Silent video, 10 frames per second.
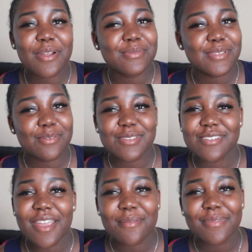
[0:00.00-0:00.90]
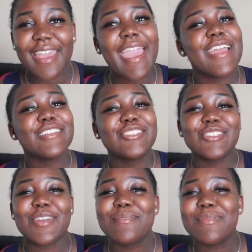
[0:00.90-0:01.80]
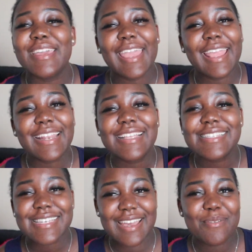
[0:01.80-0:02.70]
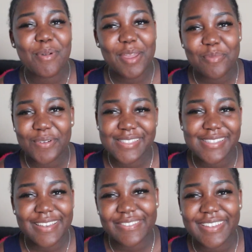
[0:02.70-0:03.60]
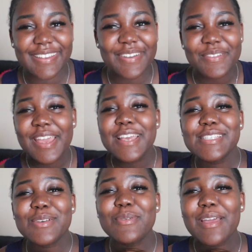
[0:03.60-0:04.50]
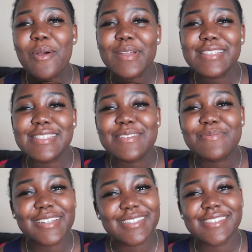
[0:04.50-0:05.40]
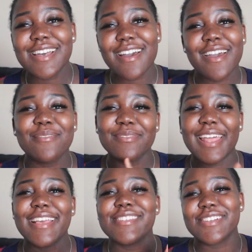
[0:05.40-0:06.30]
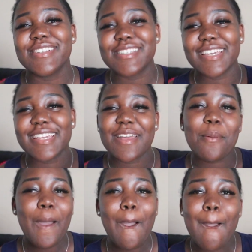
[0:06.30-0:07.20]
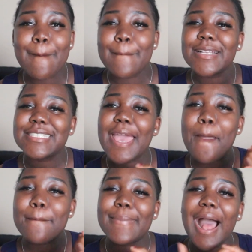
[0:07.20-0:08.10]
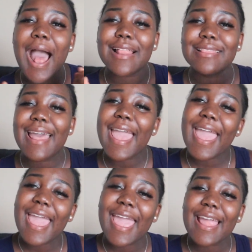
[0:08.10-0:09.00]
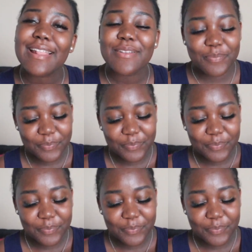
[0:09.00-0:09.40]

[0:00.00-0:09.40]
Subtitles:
subscribe, yeah, and join me anytime I post a video. So without wasting much time, let's start talking about Chamberlain.